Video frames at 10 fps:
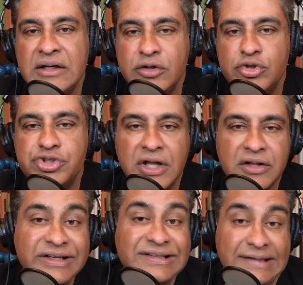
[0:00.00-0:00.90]
you should
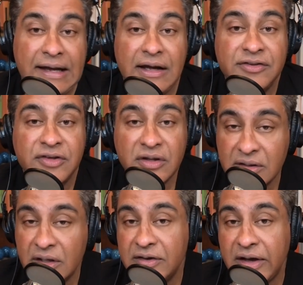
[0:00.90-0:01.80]
at least ask a
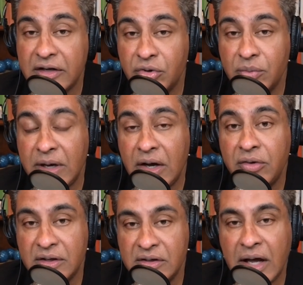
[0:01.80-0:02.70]
doctor
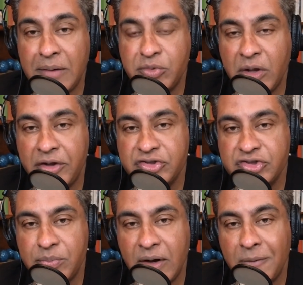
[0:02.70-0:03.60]
about, an
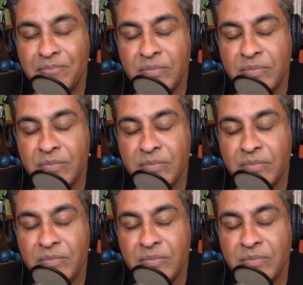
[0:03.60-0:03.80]
ophthalmologist about.